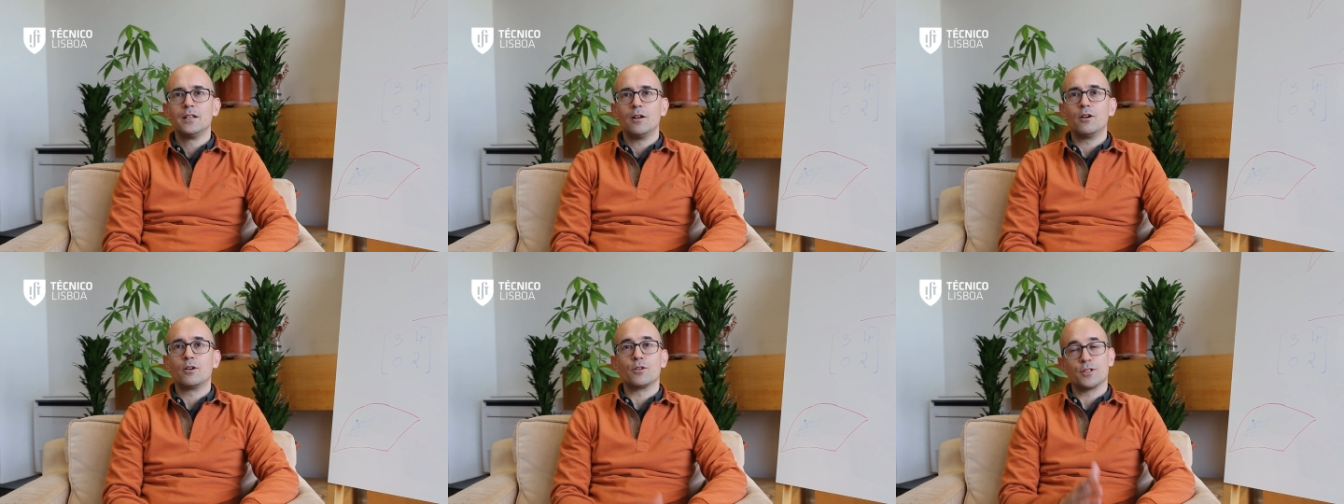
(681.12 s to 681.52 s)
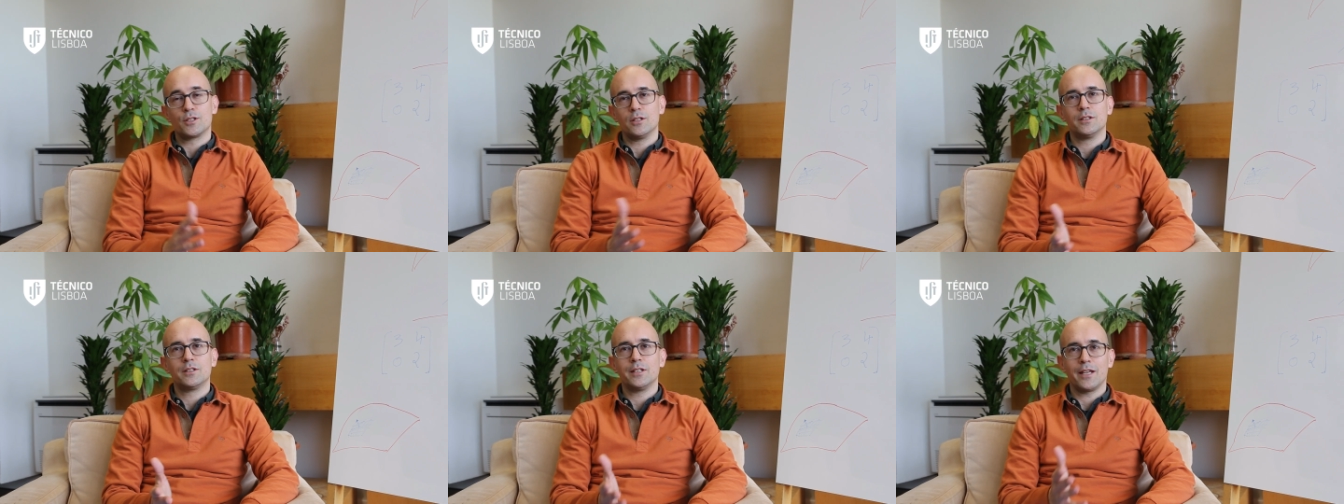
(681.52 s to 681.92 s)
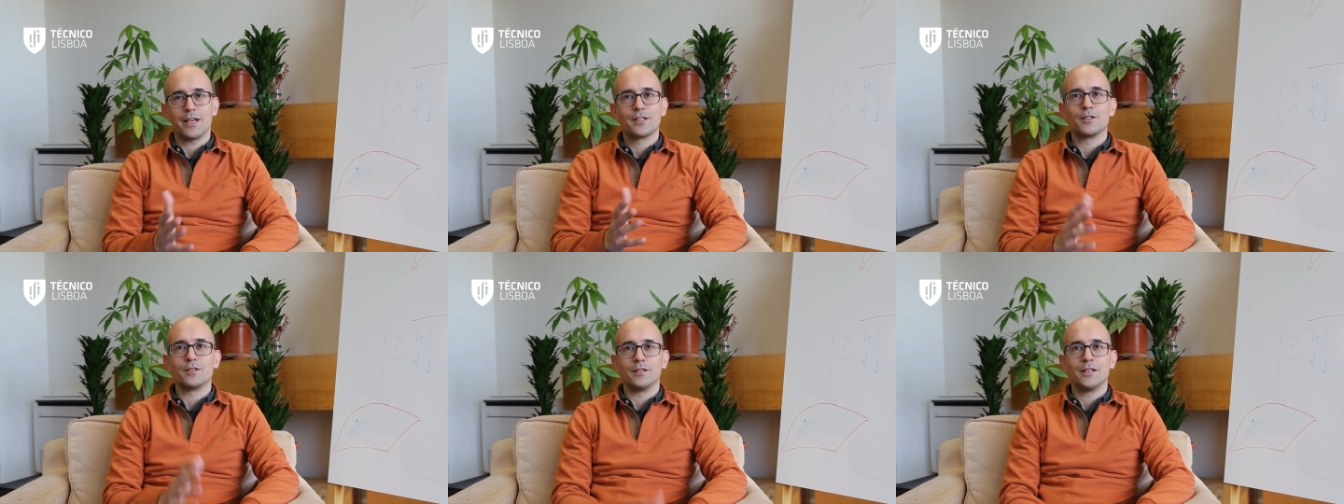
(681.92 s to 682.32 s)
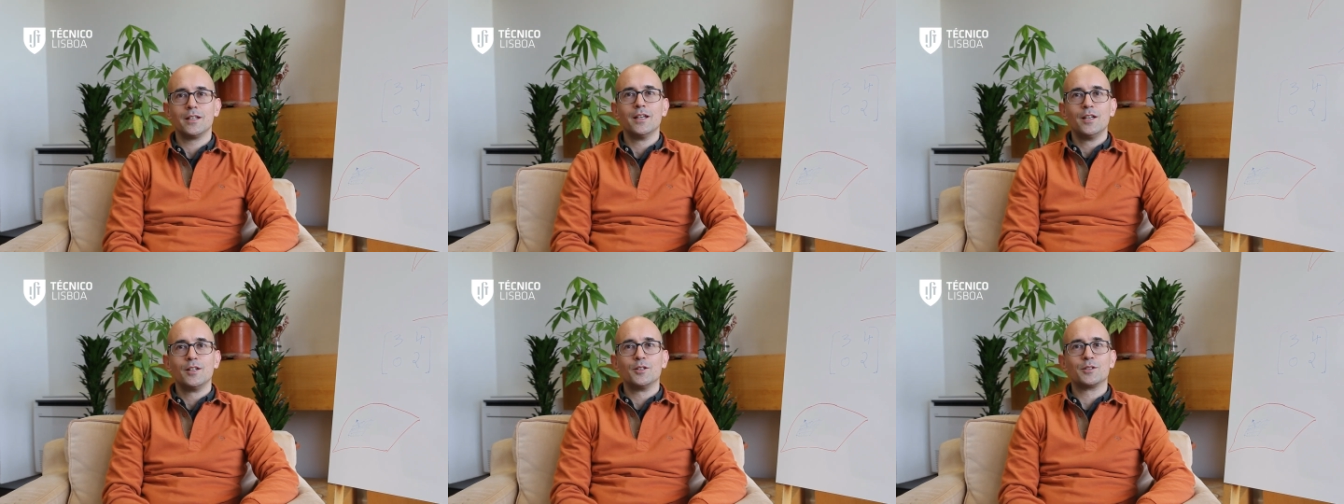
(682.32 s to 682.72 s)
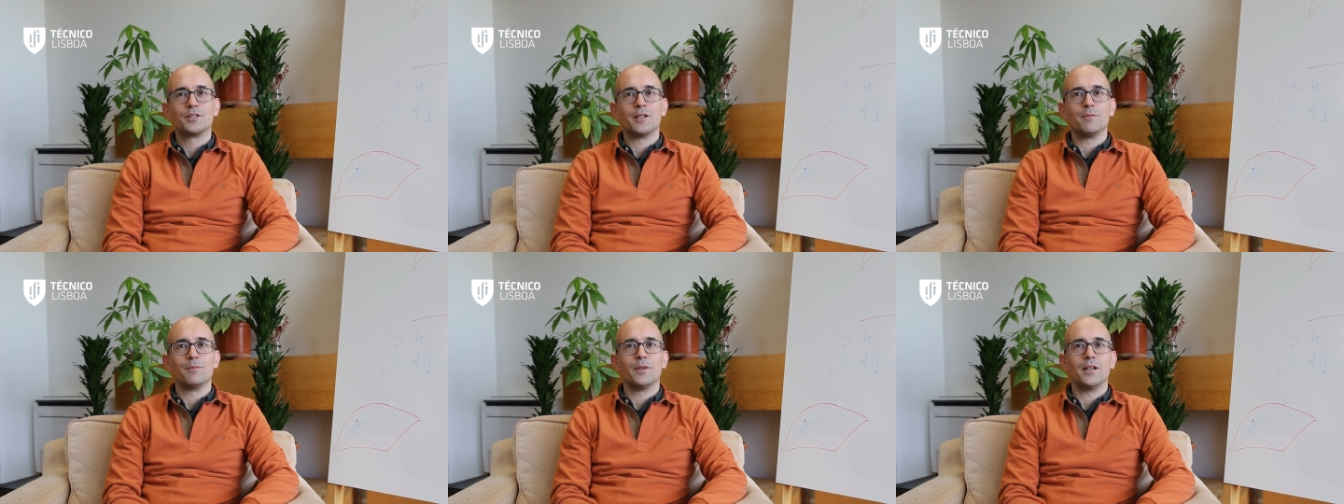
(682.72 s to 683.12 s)
or consulting actually, to
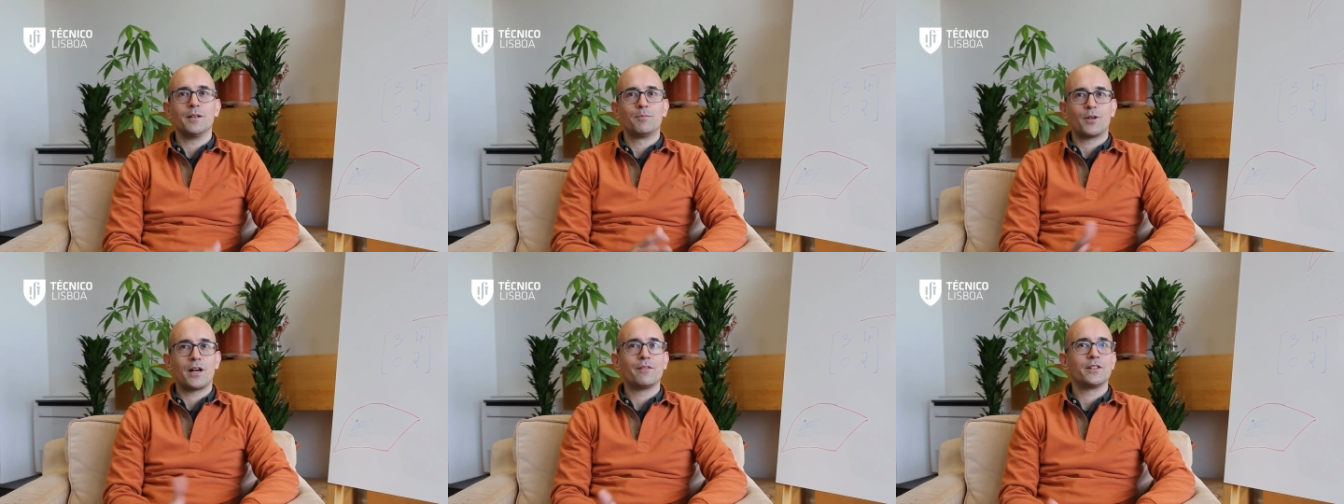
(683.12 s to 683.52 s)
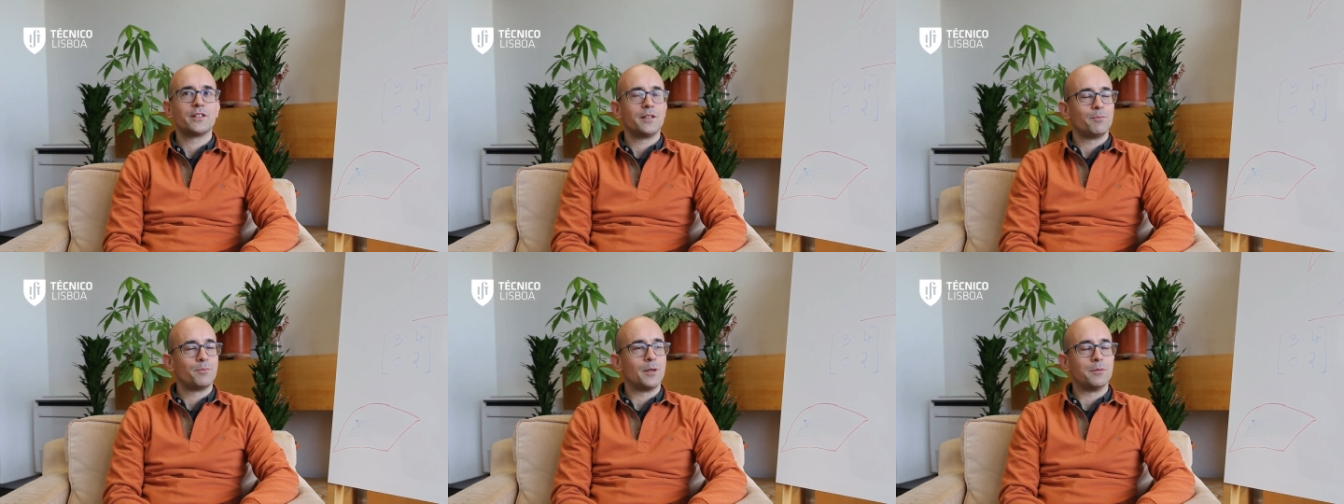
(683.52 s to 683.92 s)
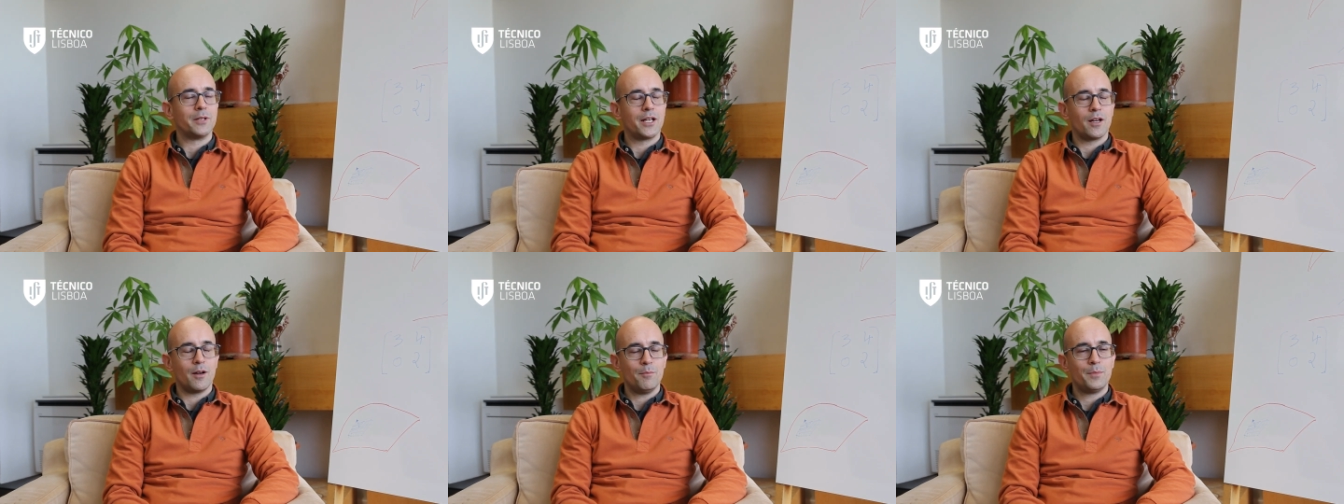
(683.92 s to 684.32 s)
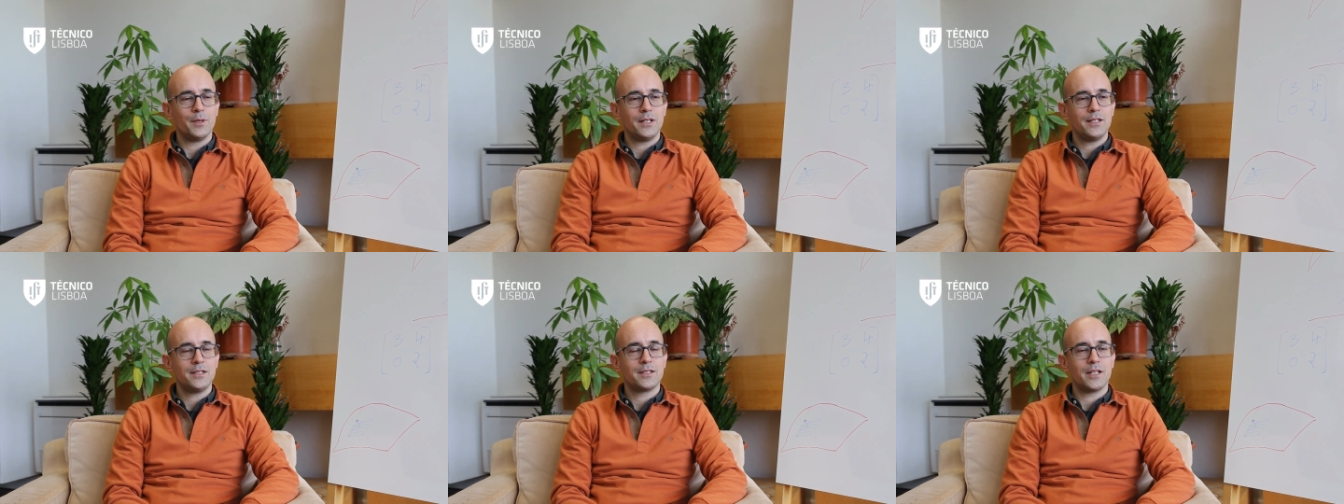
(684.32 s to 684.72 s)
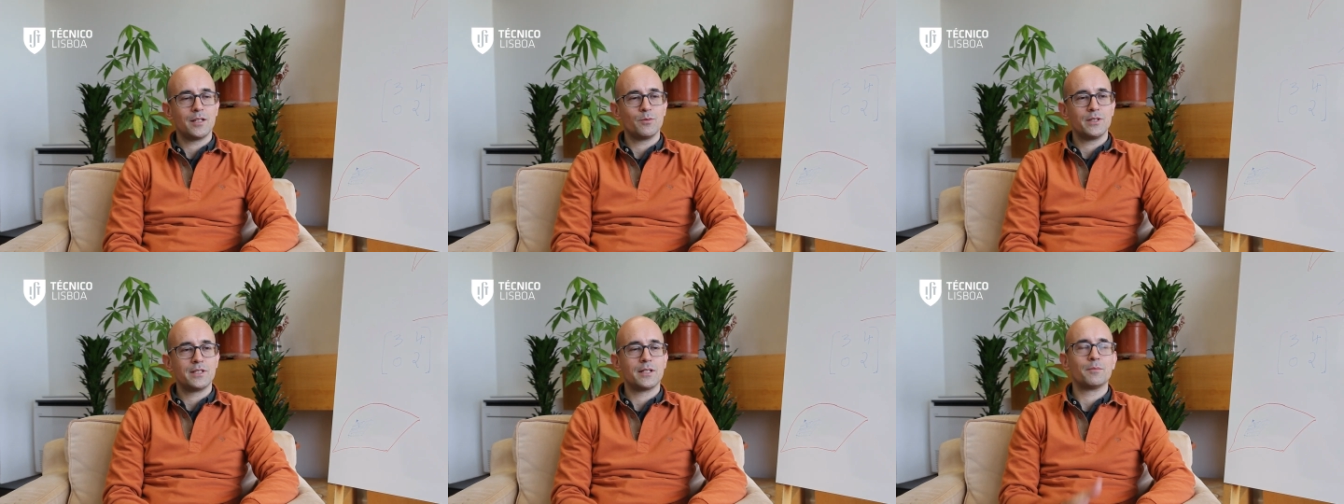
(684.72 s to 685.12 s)
some private and public companies,
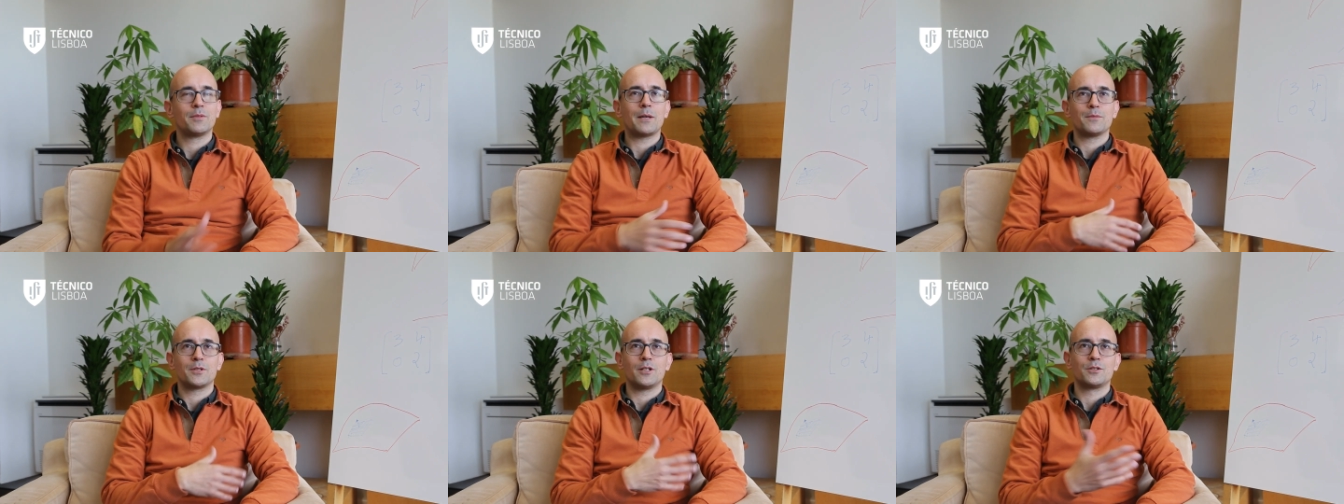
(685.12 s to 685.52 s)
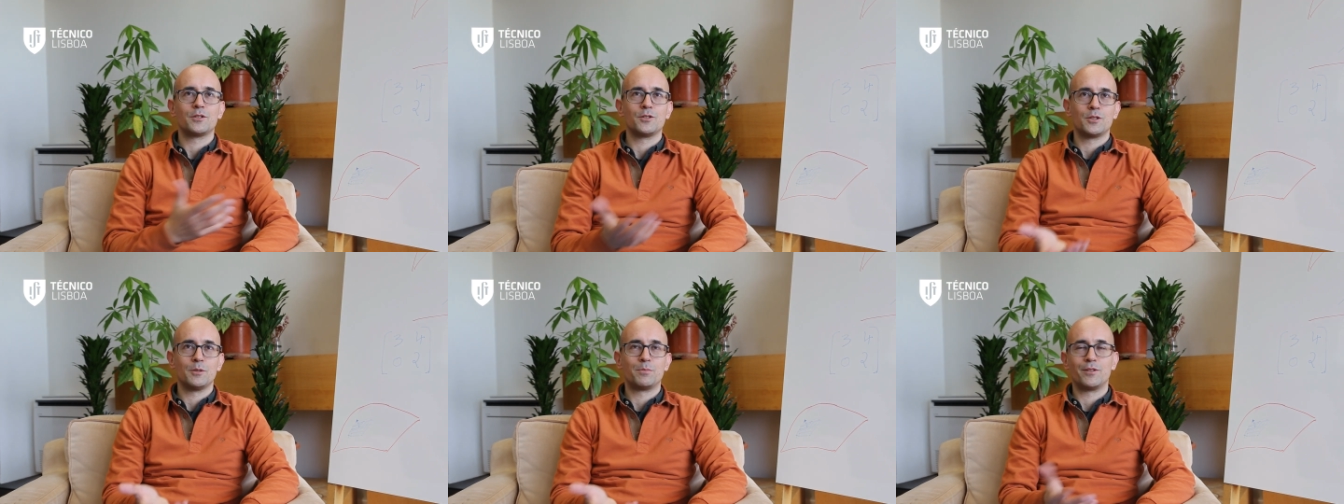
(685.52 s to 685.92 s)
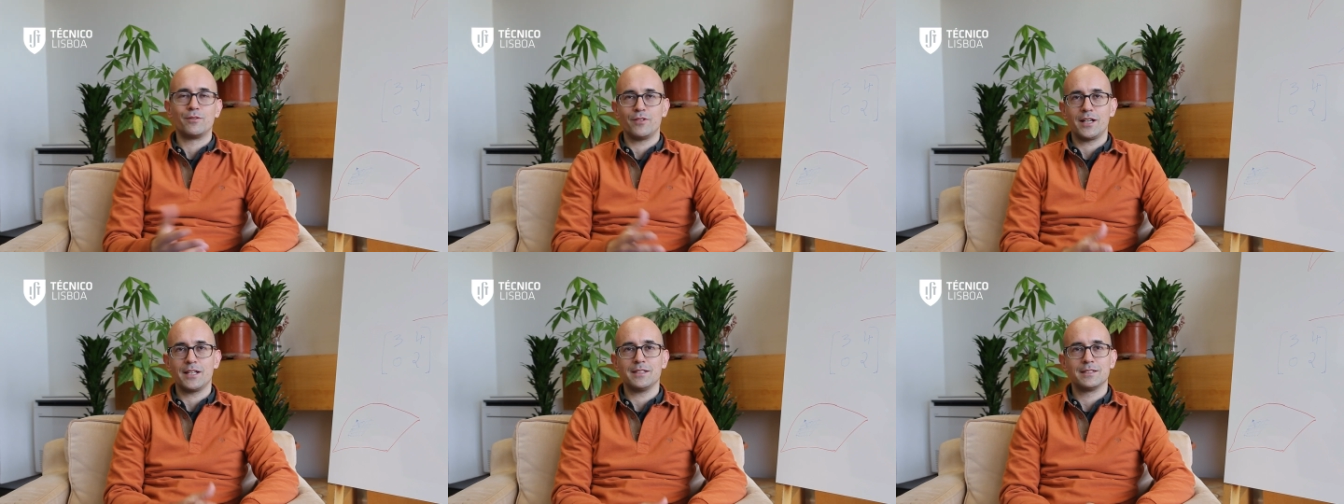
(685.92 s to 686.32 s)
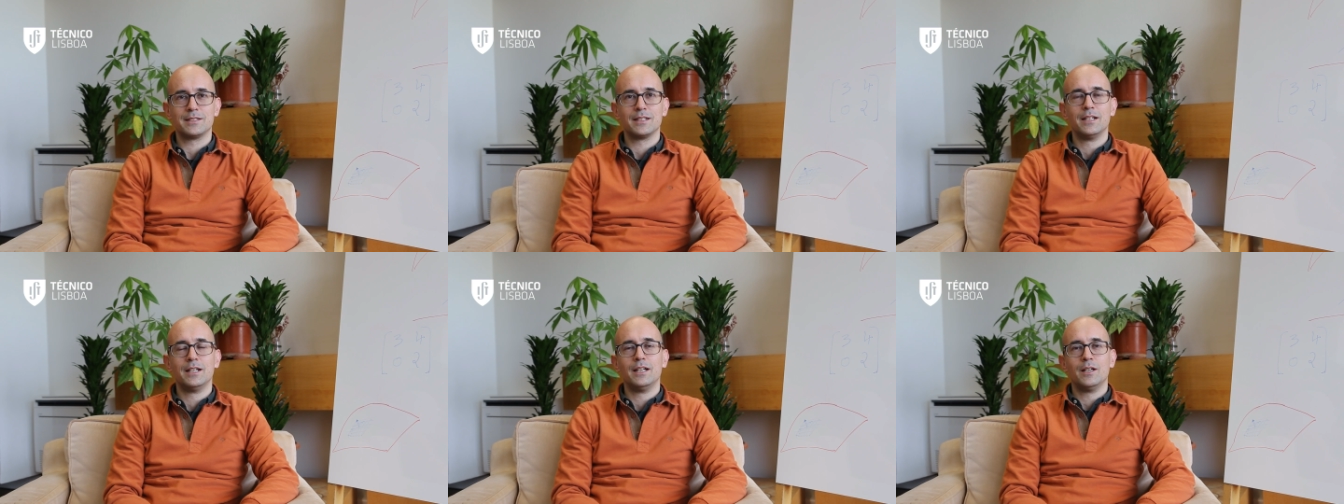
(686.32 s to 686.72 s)
and we sometimes also supervise